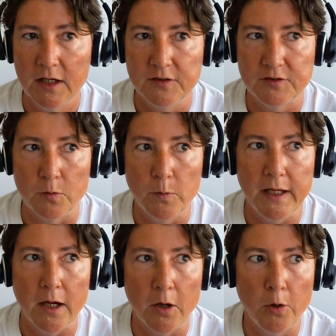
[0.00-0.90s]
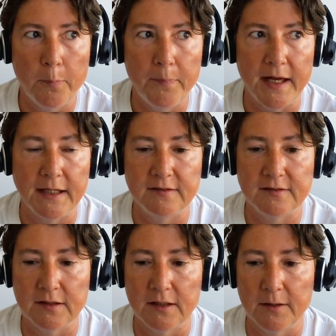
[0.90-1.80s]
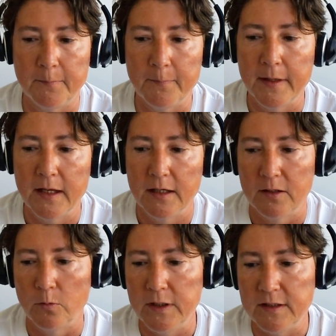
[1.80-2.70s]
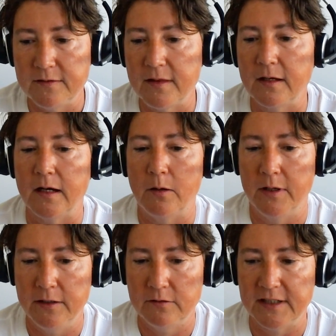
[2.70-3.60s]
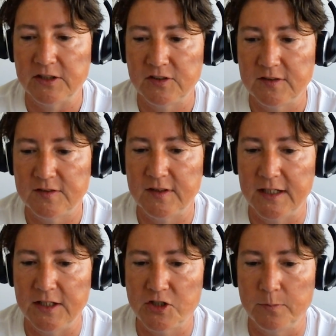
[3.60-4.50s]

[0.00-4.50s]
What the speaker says: So we hope that with our innovation stage,